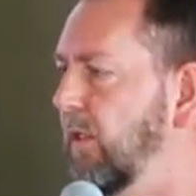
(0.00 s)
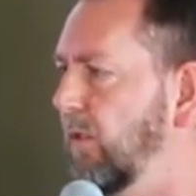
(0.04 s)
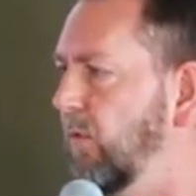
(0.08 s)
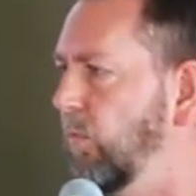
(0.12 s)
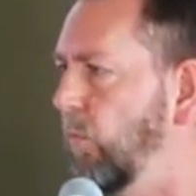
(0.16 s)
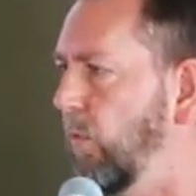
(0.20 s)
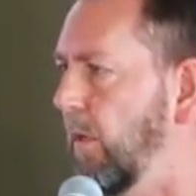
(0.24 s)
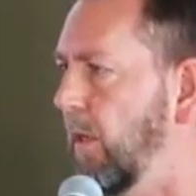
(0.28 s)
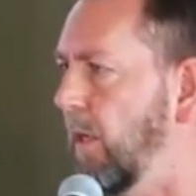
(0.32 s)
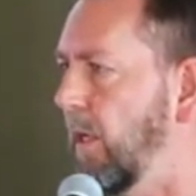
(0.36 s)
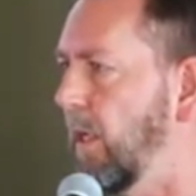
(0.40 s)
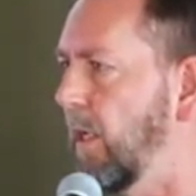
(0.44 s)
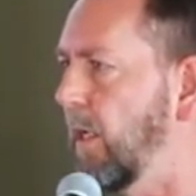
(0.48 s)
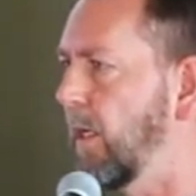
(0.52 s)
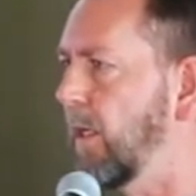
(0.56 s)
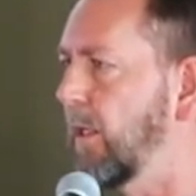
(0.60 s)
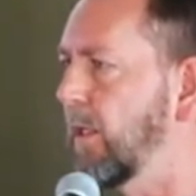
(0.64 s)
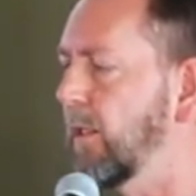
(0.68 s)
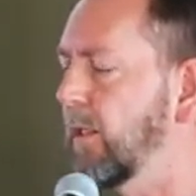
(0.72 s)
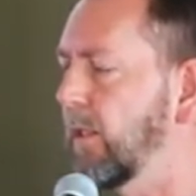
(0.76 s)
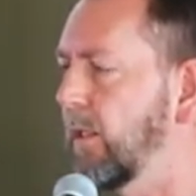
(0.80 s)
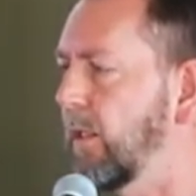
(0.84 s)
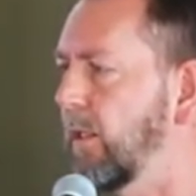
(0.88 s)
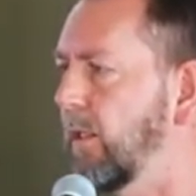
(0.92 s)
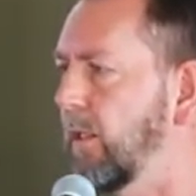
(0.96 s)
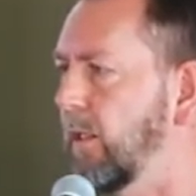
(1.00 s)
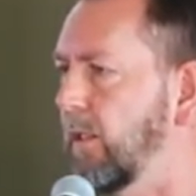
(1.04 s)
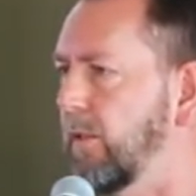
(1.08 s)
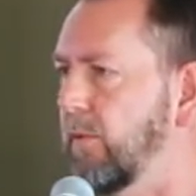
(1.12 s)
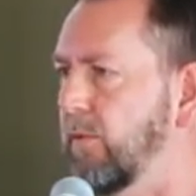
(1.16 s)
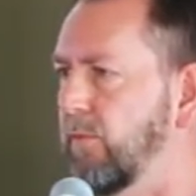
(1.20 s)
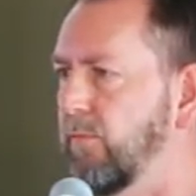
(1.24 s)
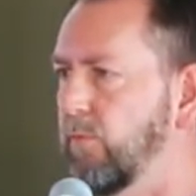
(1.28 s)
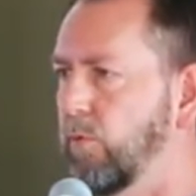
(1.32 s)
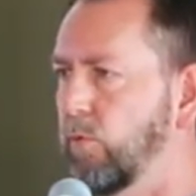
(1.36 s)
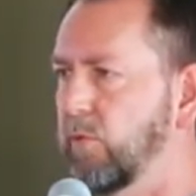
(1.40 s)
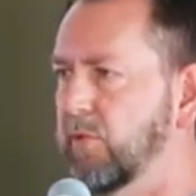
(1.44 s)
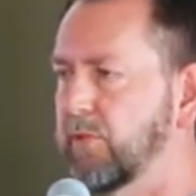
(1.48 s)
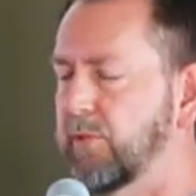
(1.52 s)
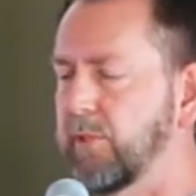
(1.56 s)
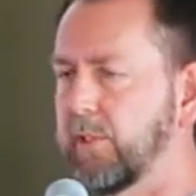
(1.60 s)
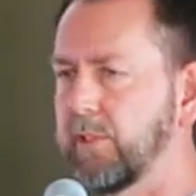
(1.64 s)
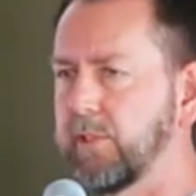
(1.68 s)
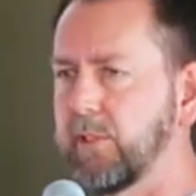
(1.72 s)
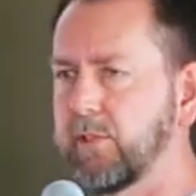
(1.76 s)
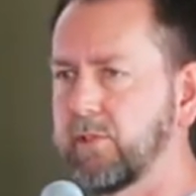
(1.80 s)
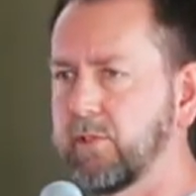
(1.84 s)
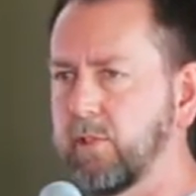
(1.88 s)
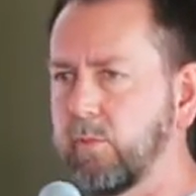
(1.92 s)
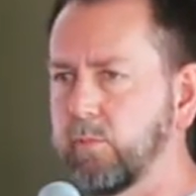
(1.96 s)
where, and you've all
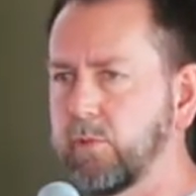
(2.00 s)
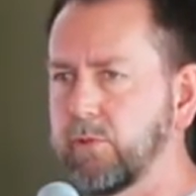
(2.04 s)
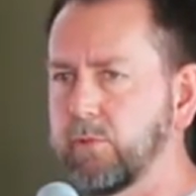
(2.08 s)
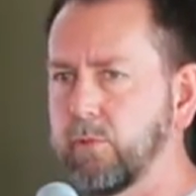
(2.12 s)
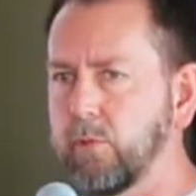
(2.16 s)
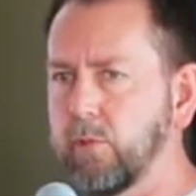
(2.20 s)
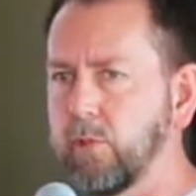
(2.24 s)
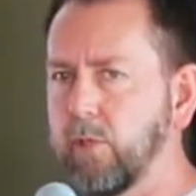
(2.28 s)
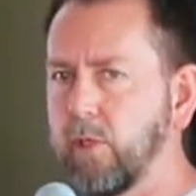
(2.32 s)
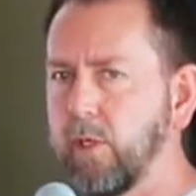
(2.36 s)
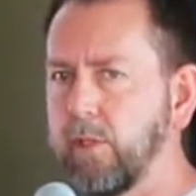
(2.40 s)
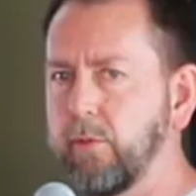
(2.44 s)
seen this, I'm sure,